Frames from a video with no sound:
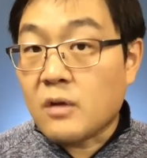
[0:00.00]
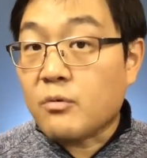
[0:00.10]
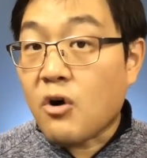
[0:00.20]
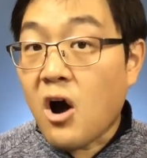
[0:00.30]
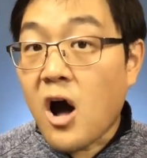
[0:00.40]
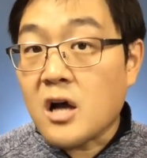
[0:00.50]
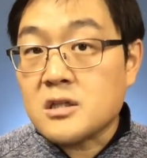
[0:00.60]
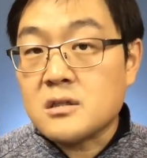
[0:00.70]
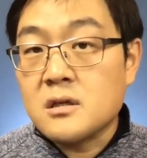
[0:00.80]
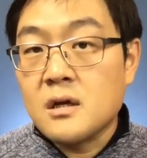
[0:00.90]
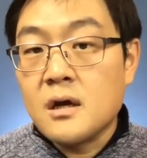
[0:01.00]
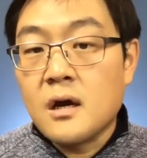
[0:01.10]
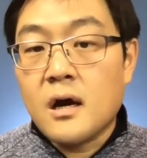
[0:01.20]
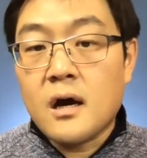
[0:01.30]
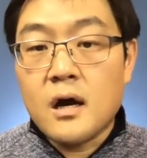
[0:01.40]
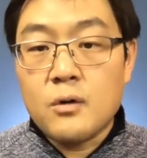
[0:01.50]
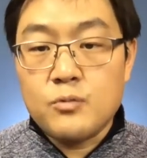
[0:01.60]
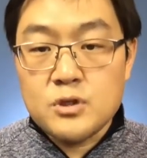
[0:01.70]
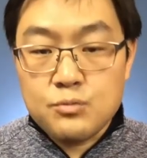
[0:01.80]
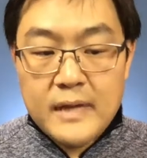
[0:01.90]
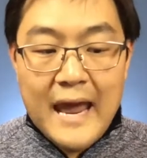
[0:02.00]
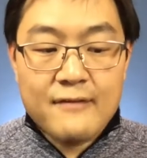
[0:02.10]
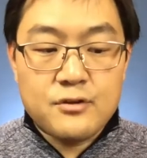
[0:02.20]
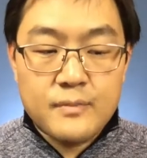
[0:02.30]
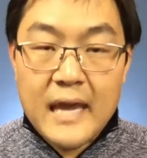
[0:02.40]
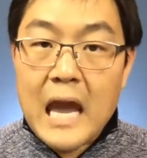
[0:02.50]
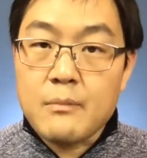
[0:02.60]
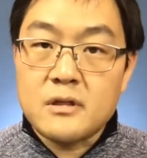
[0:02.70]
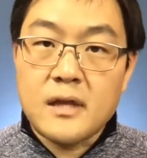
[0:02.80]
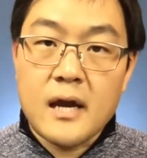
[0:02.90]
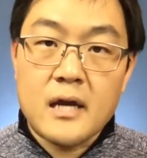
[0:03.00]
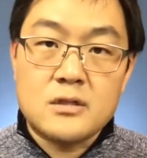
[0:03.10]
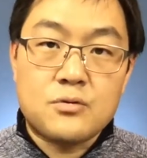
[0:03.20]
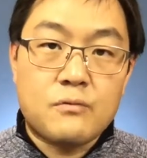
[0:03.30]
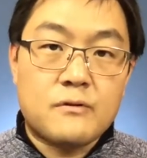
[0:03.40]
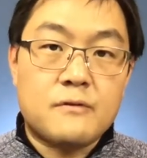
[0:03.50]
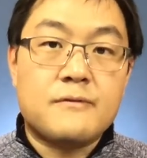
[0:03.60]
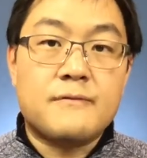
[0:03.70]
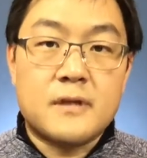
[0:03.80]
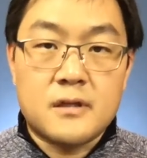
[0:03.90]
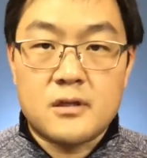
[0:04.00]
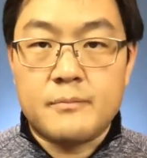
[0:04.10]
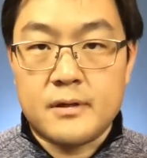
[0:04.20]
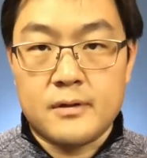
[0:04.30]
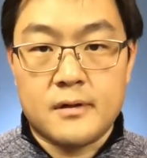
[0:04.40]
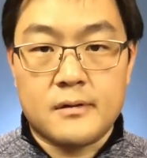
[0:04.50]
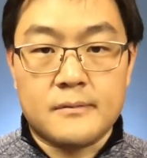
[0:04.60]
cost, which would have to be amortized over a 15-year period.